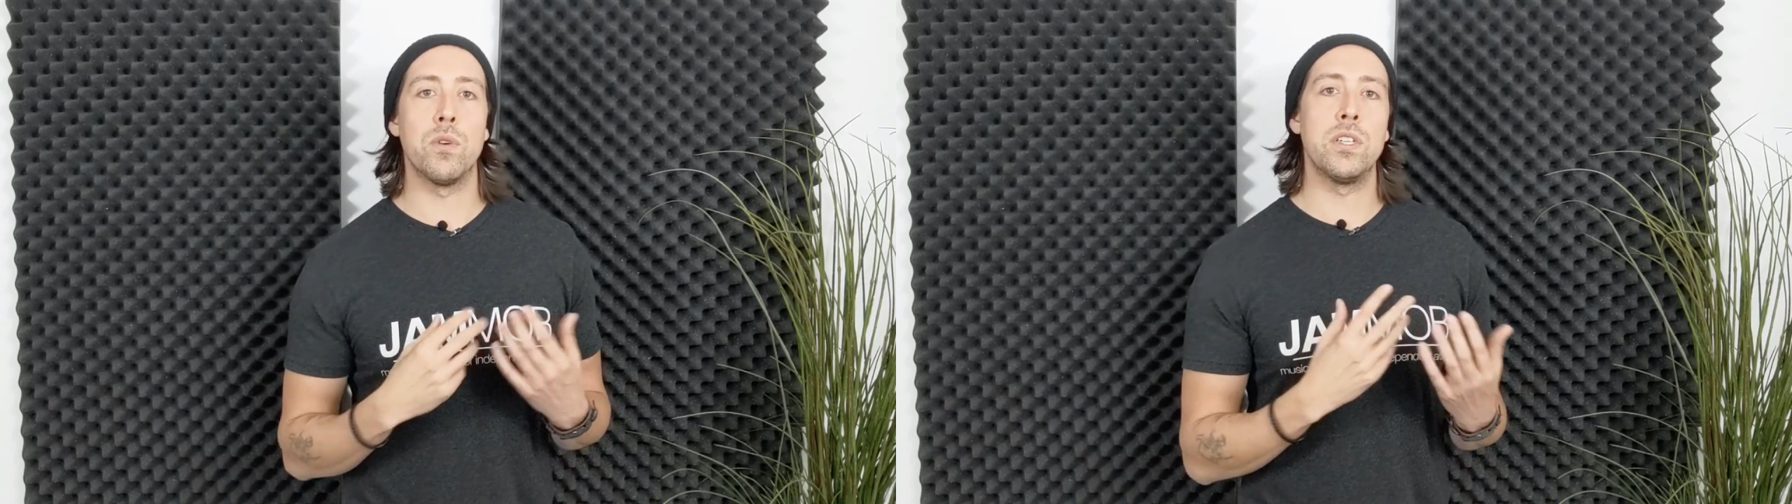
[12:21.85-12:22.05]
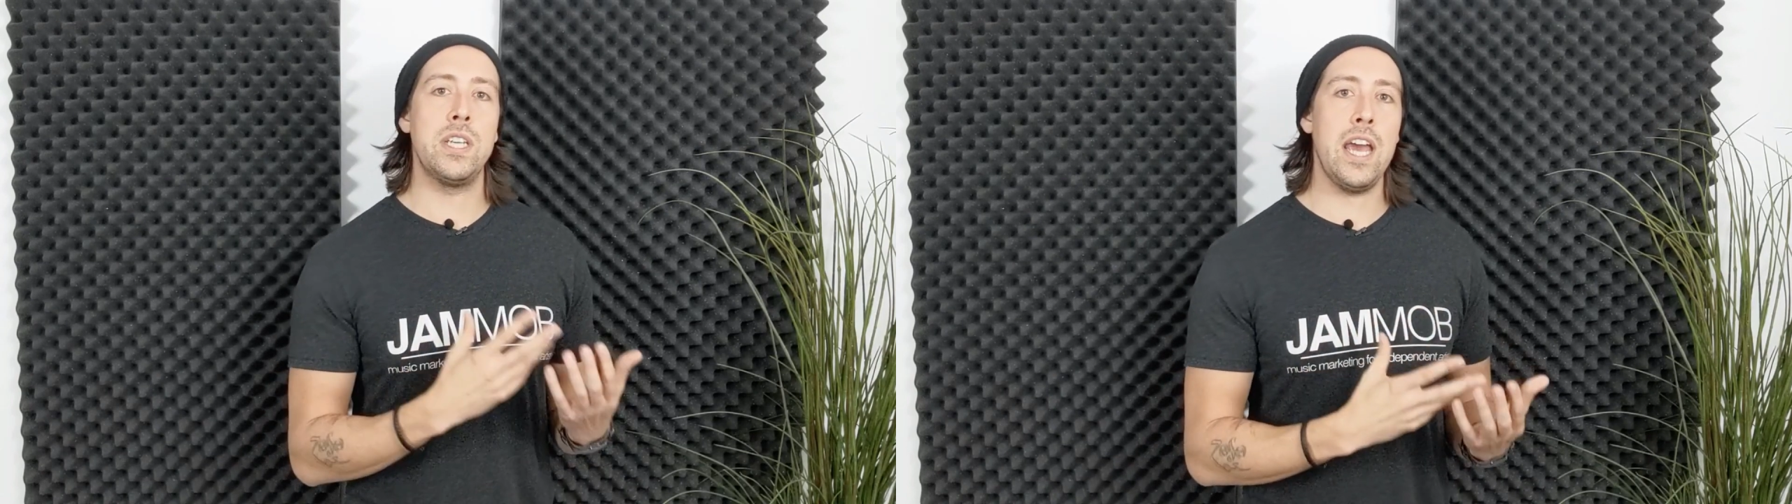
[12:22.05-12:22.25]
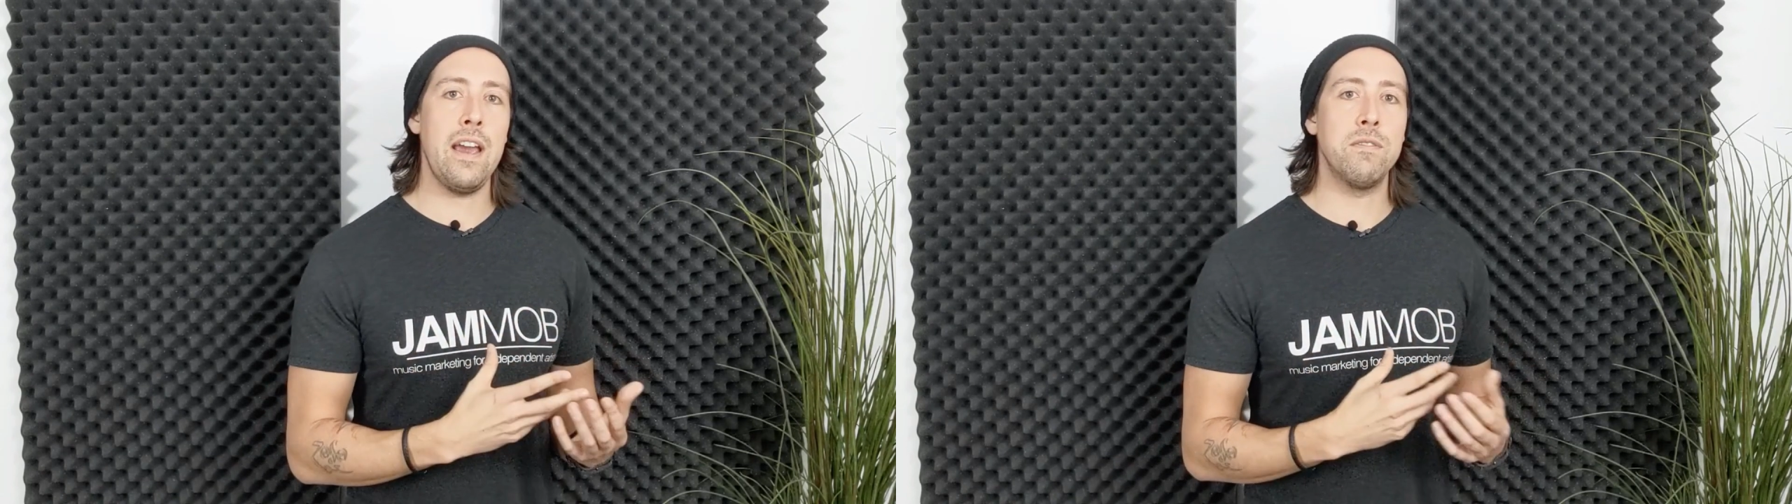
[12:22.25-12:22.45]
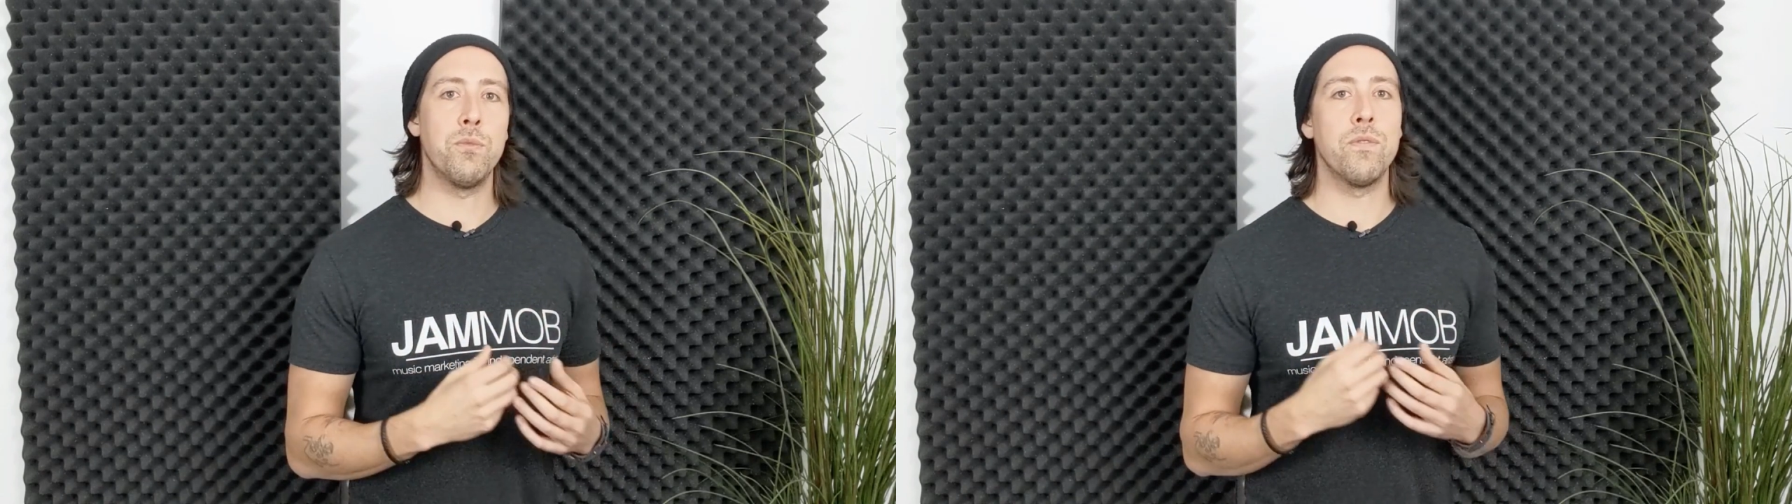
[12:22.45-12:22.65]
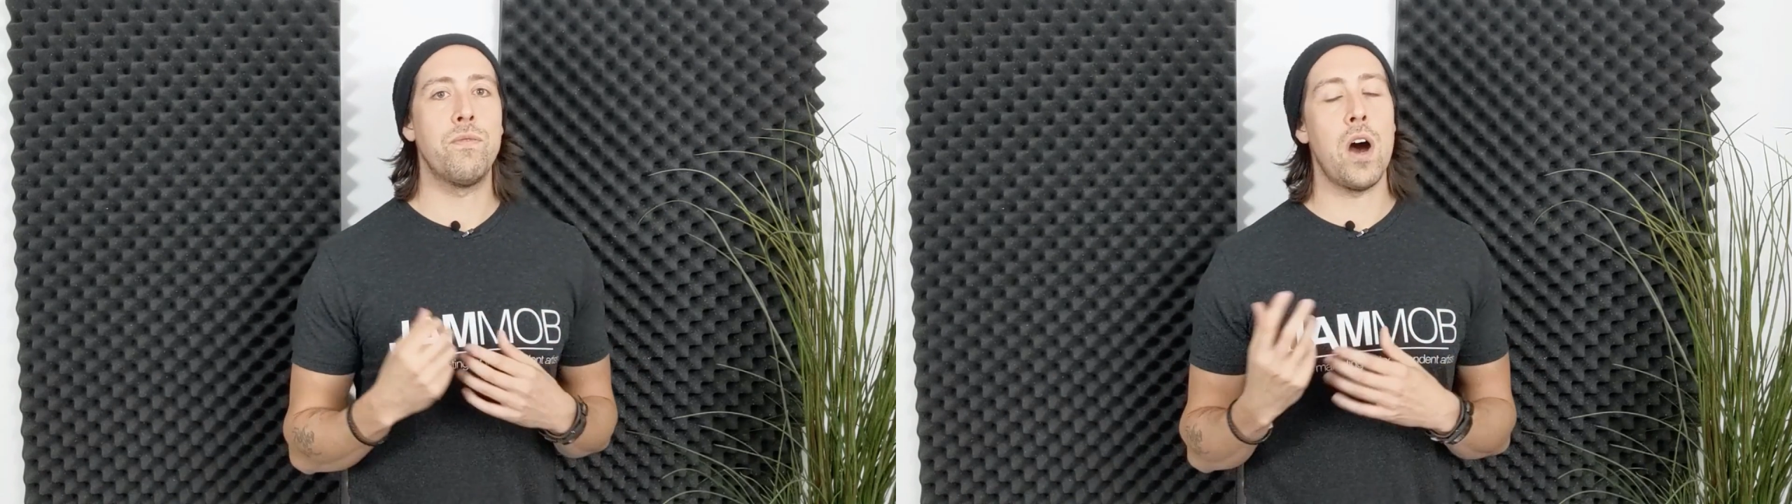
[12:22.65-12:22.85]
more saves,
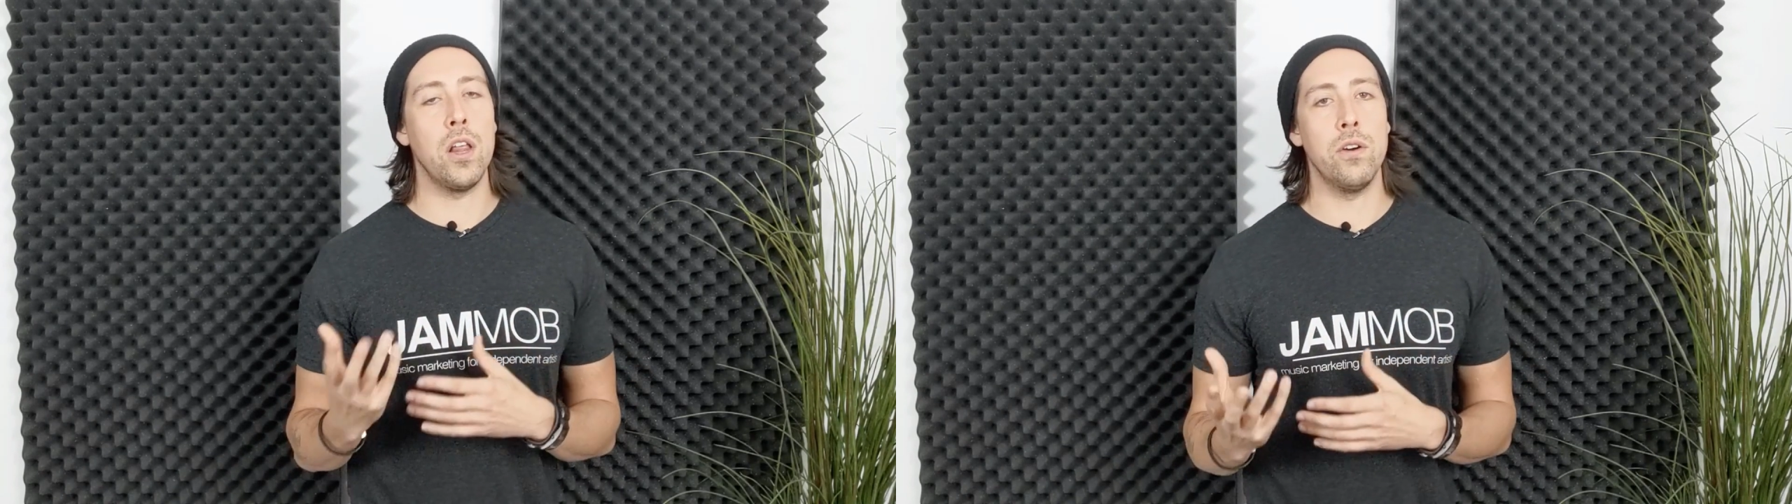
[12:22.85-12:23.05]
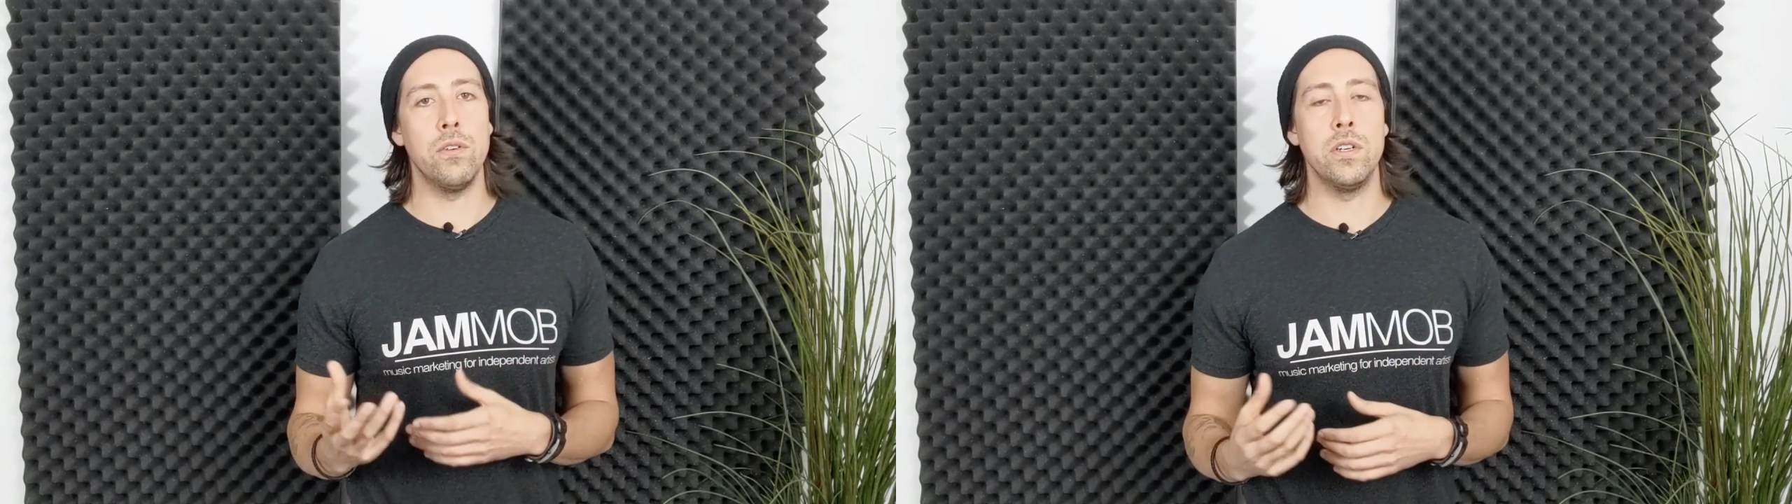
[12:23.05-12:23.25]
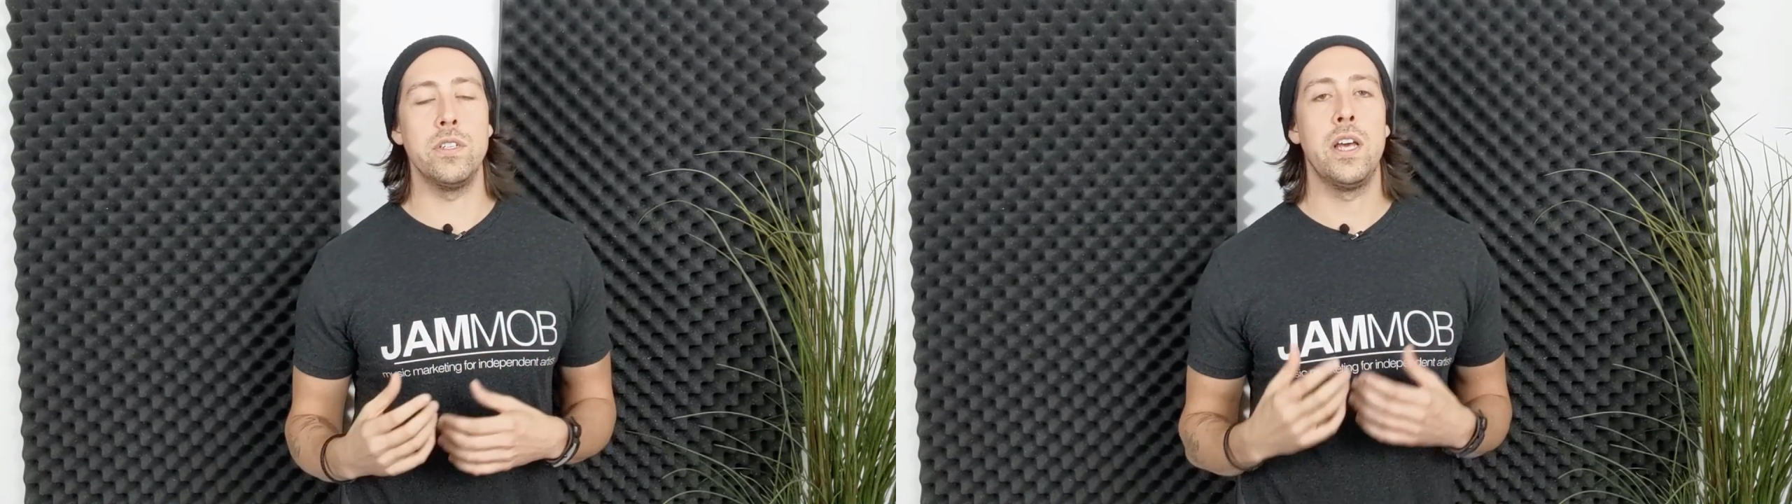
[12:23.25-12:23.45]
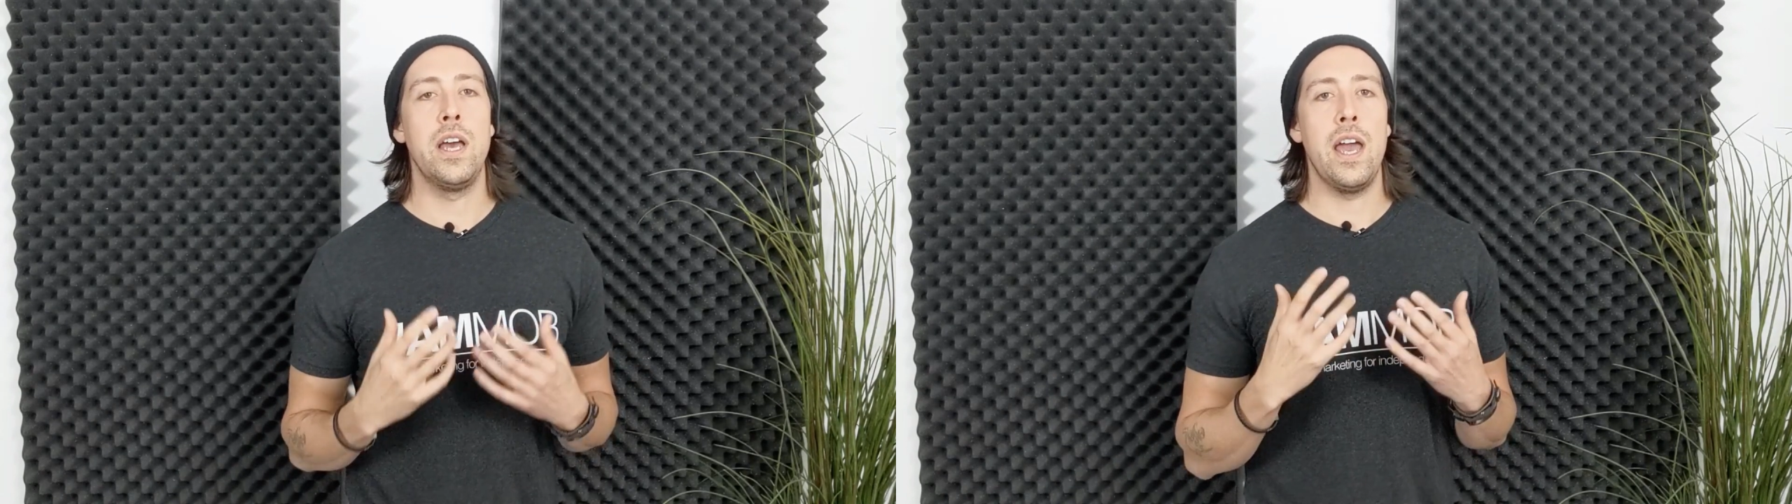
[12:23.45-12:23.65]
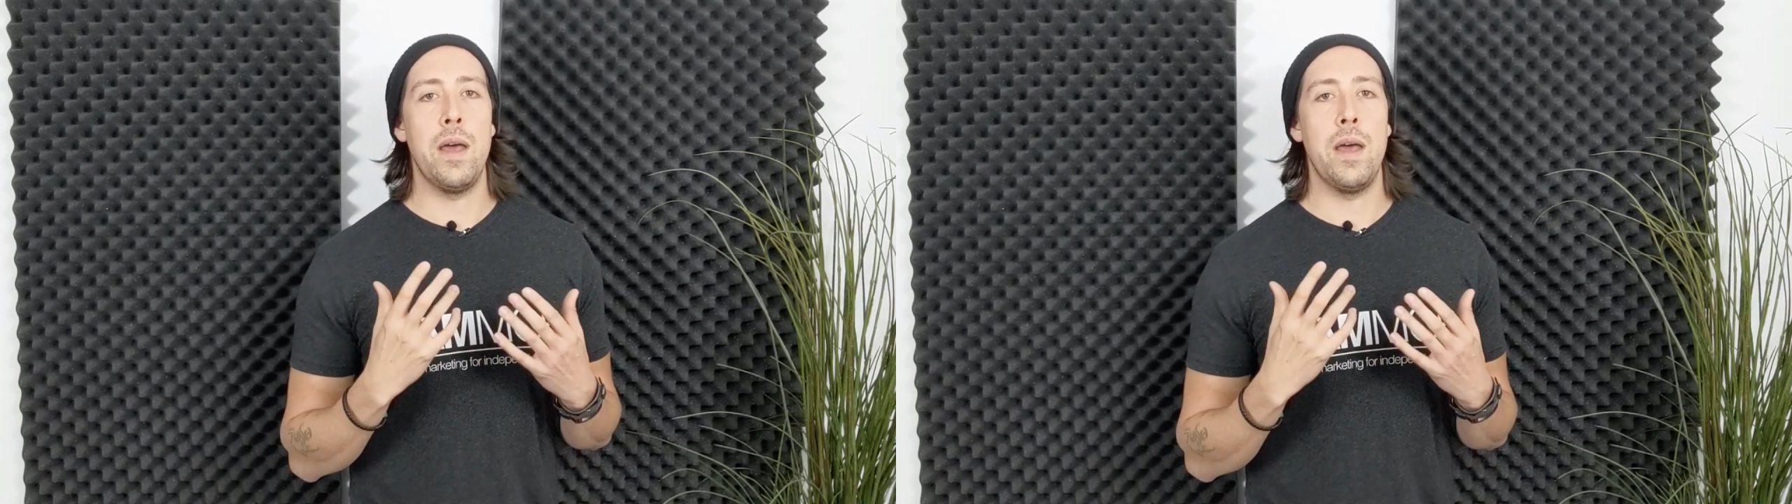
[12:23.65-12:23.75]
more followers,